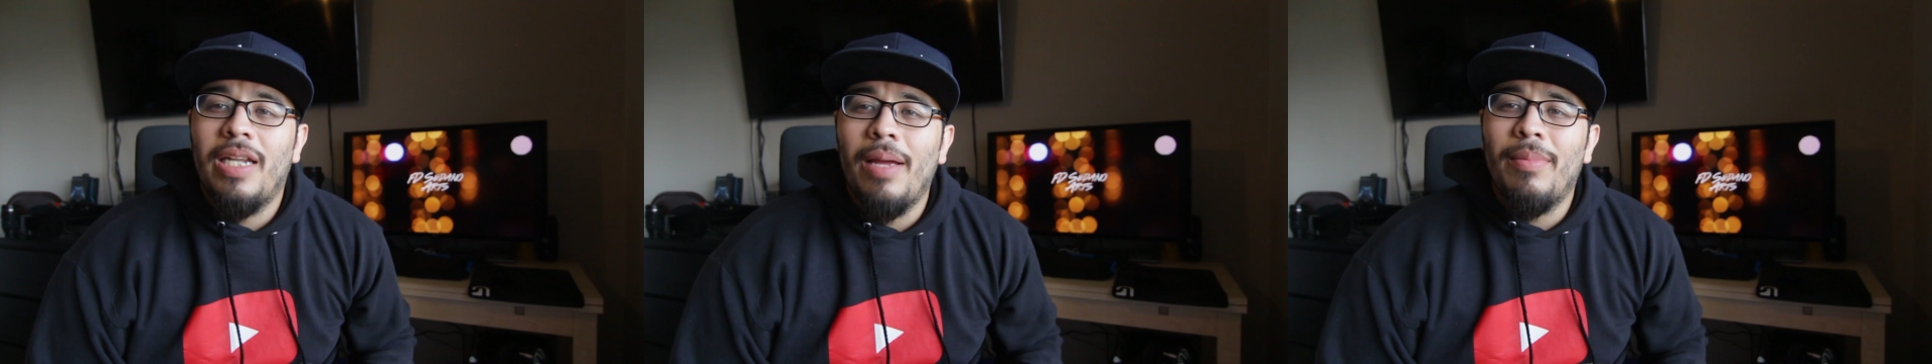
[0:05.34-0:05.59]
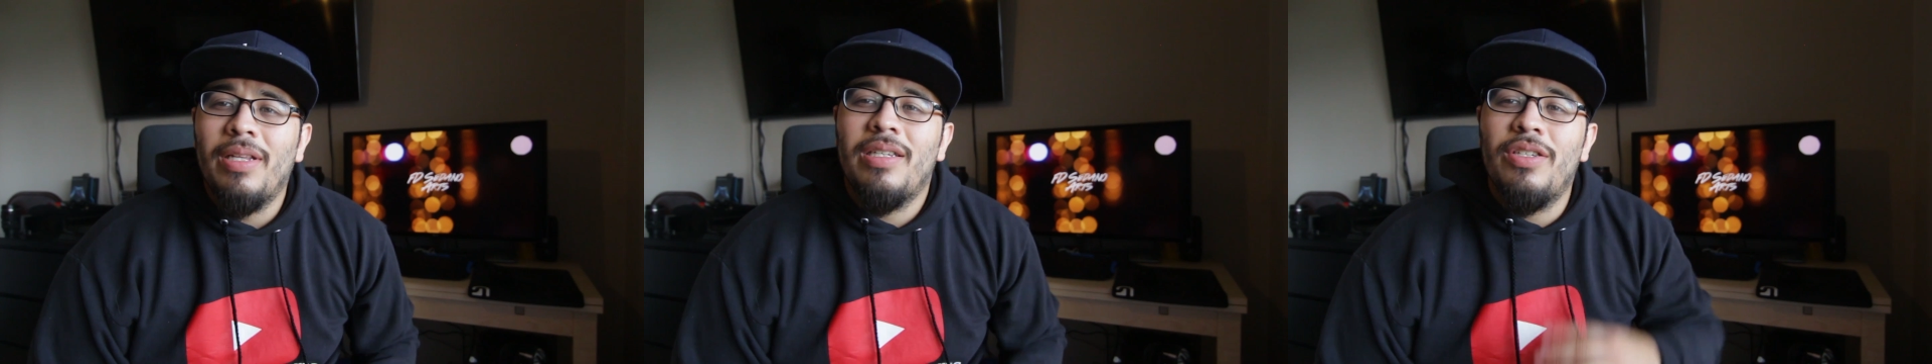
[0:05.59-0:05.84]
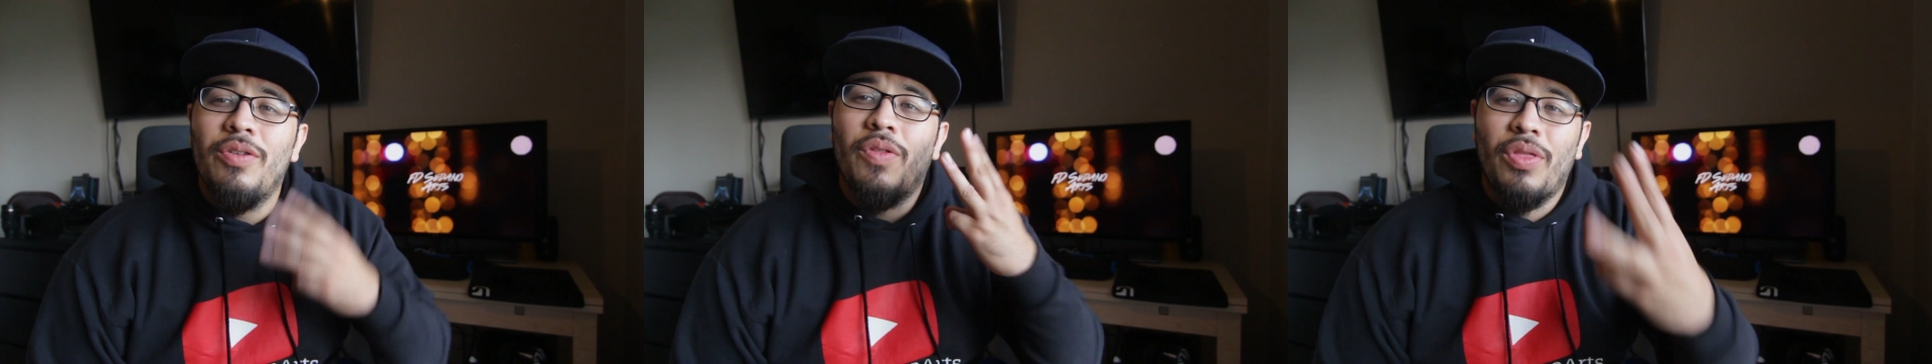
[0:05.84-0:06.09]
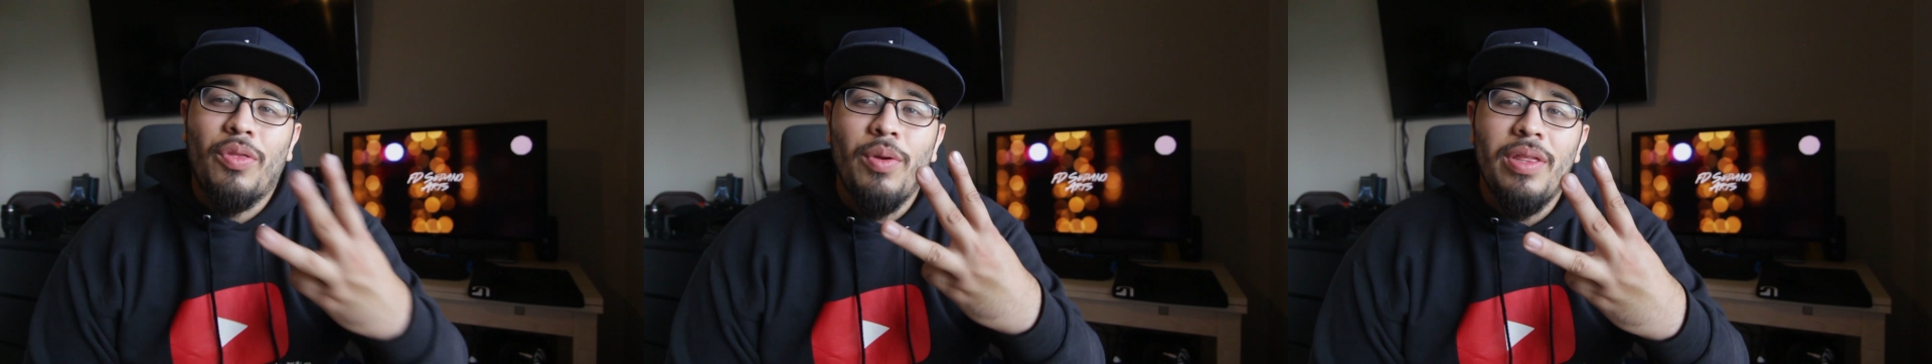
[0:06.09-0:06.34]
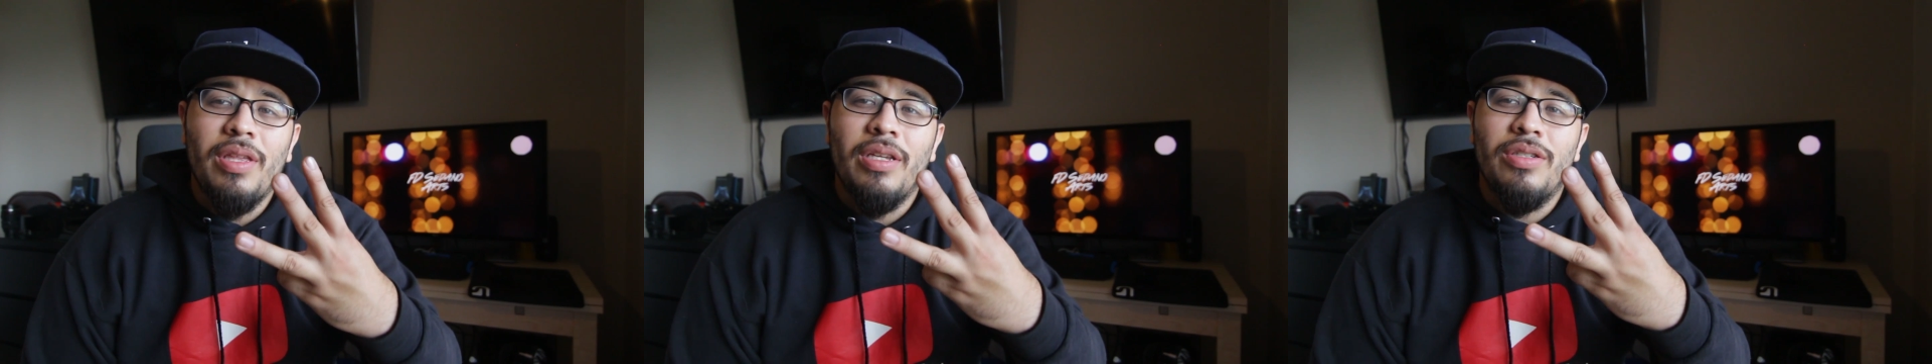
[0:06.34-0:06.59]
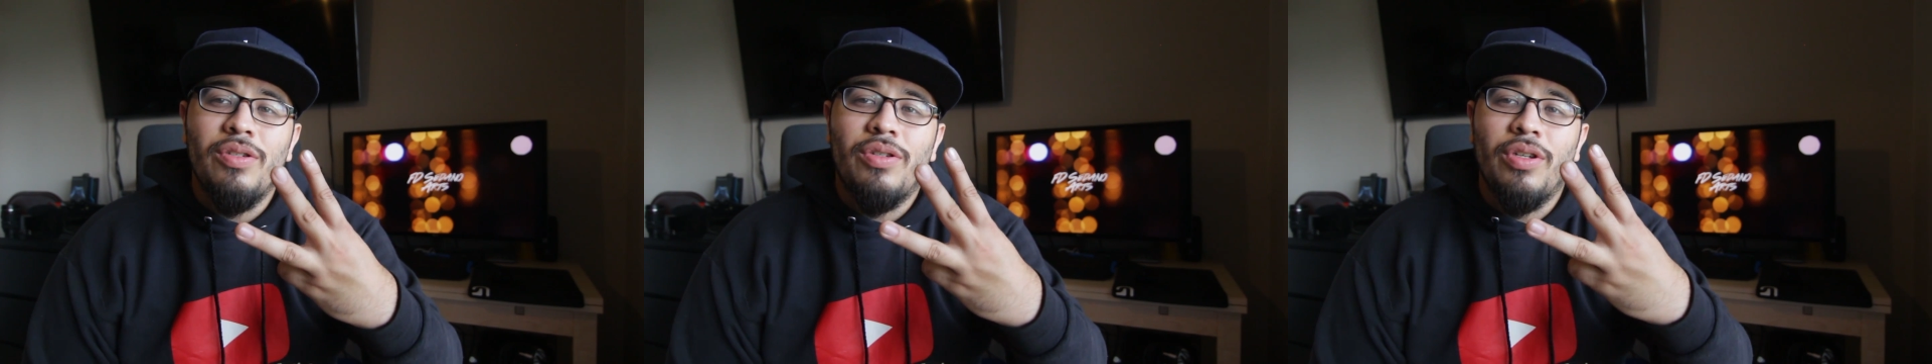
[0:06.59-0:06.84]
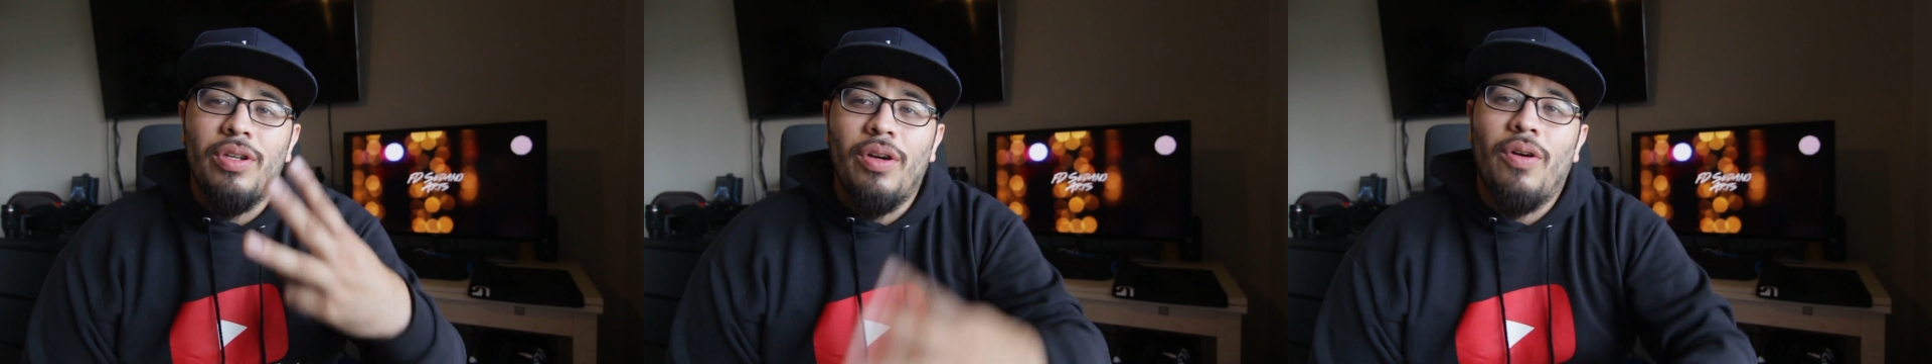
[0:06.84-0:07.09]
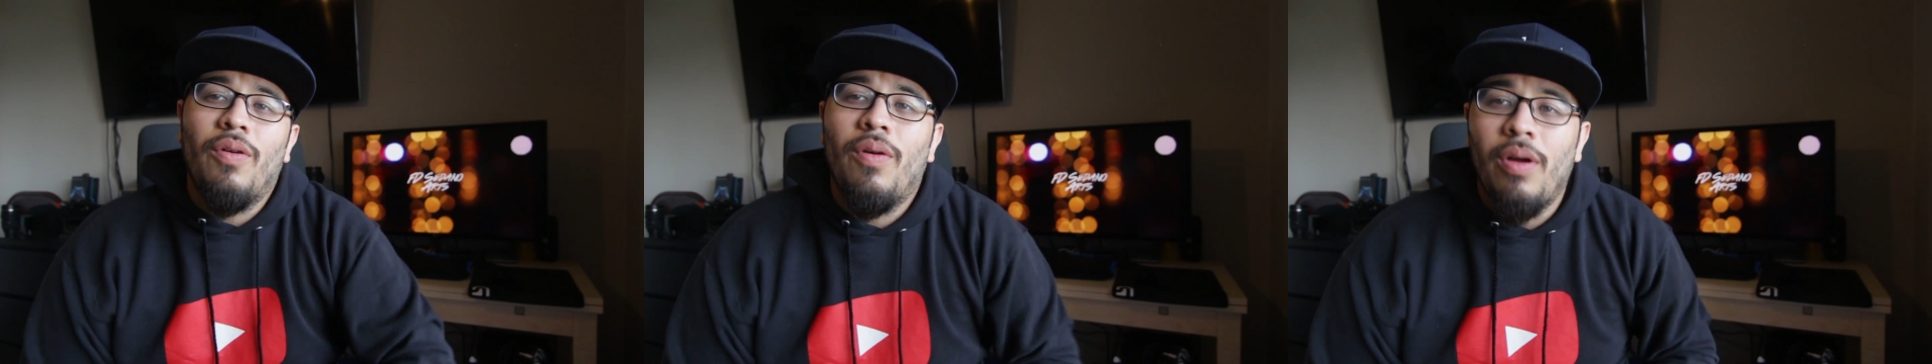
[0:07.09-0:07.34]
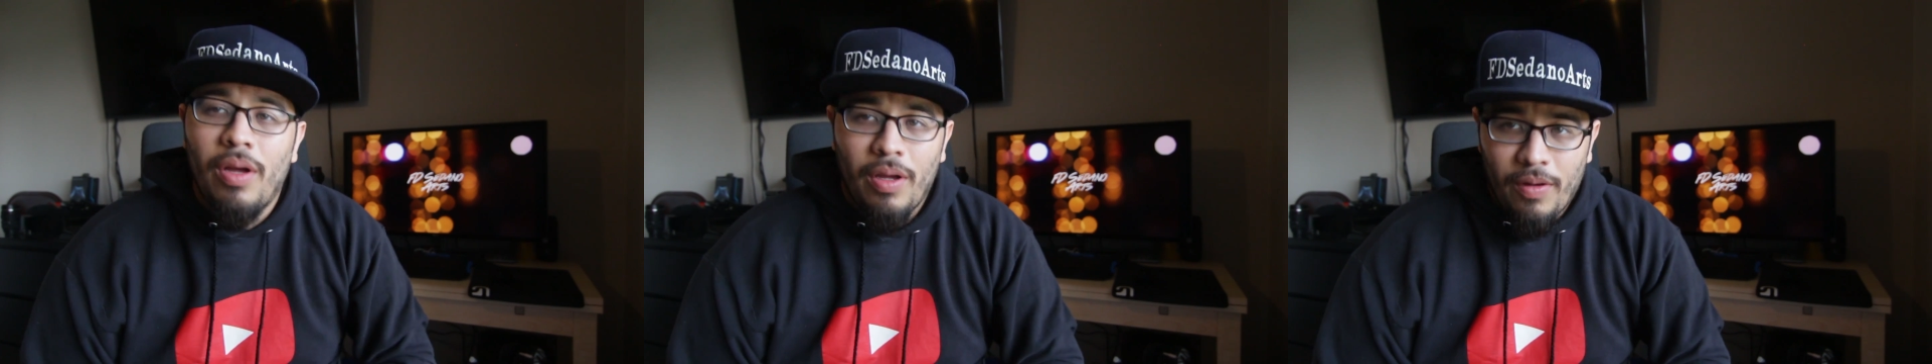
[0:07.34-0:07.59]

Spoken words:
Today I'm going to teach you 3 things you should know